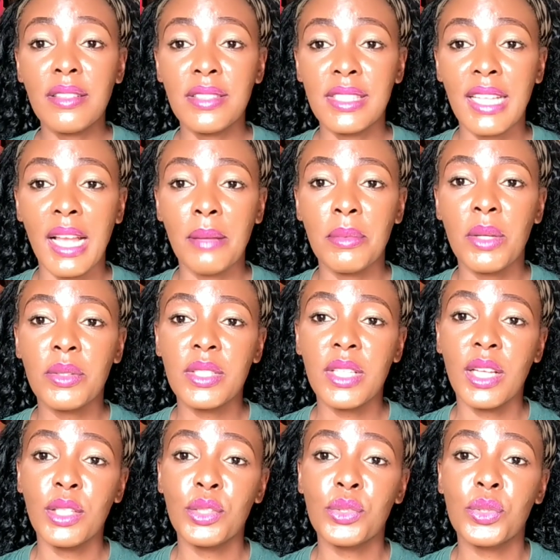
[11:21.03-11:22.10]
of the time, they'll
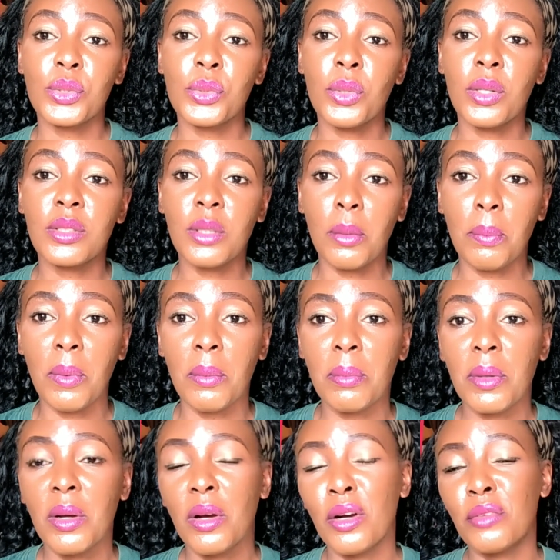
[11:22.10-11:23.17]
tell you to do a
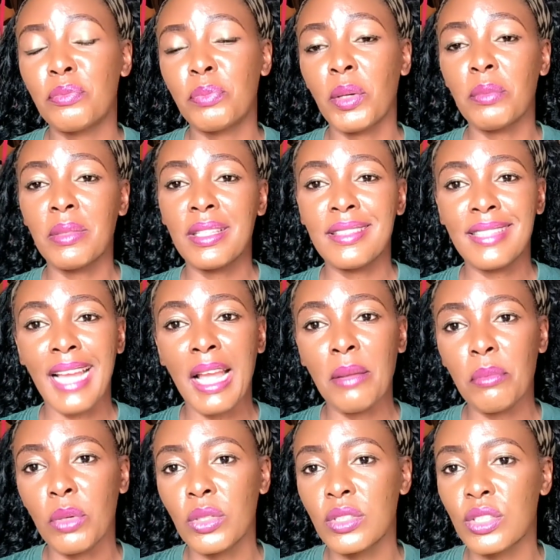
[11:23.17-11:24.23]
top-up of probably
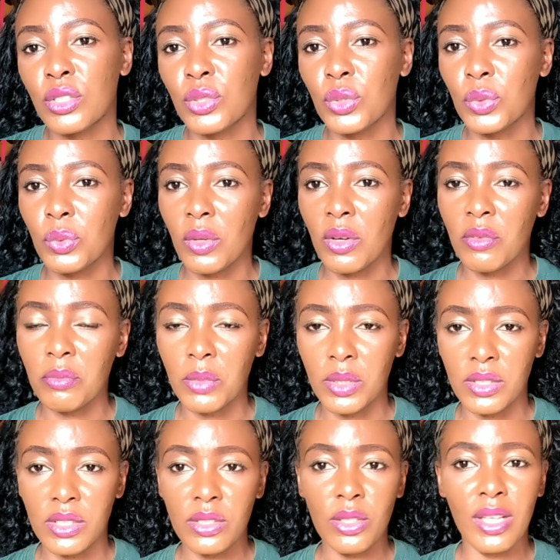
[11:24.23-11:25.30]
9 months to 12
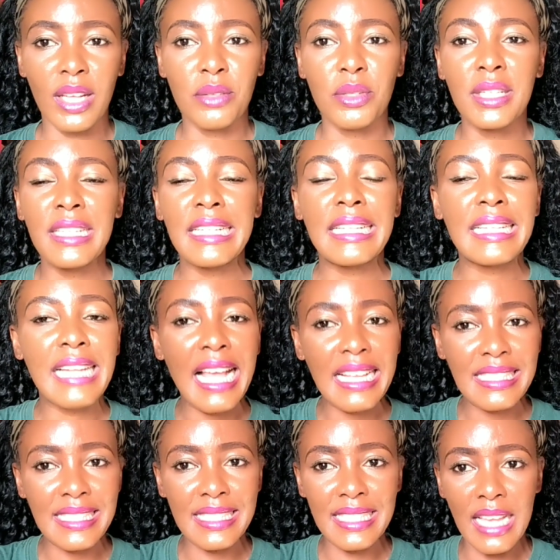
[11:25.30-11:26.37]
months. So you're doing the
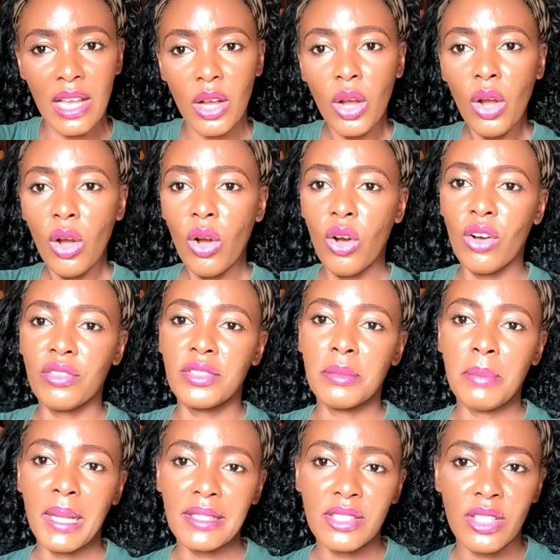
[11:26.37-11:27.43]
last year of
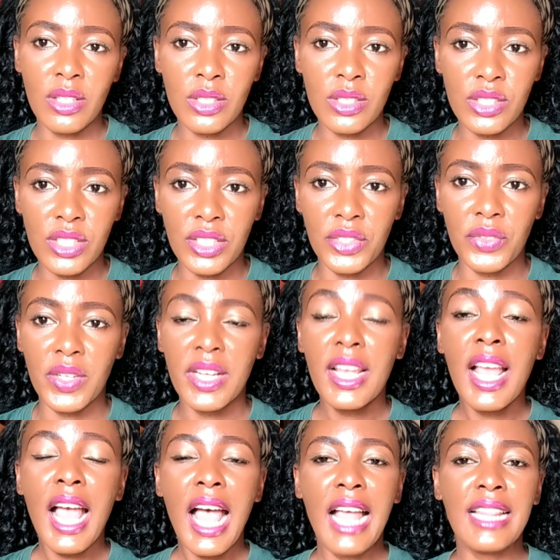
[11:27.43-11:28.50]
the bachelor's degree,
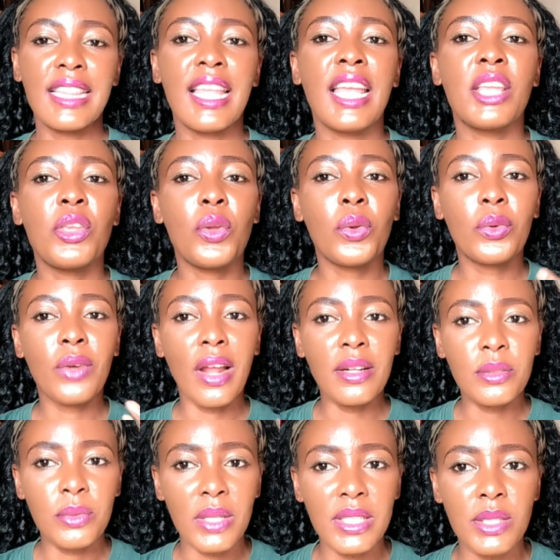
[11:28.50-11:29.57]
and then you
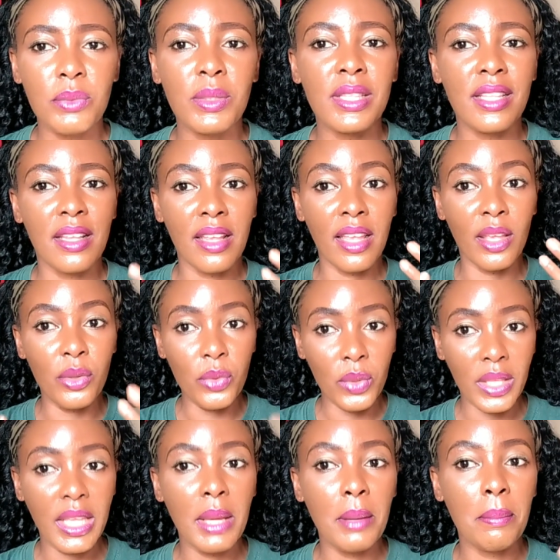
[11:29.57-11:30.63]
graduate with a
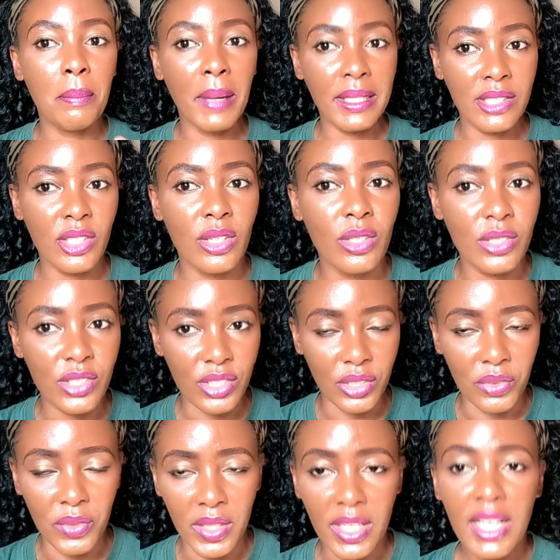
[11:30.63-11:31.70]
UK bachelor's
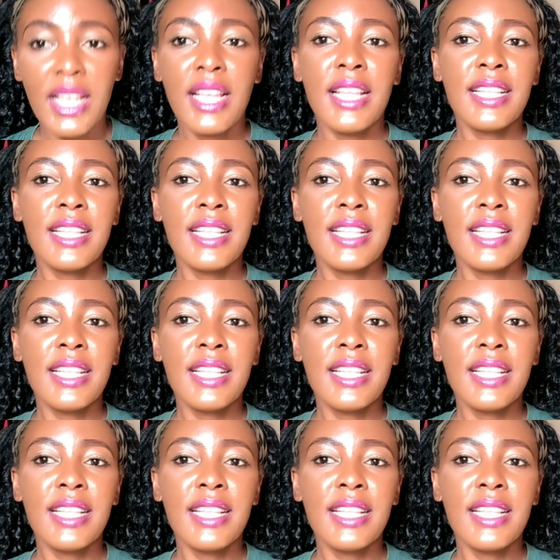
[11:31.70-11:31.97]
degree.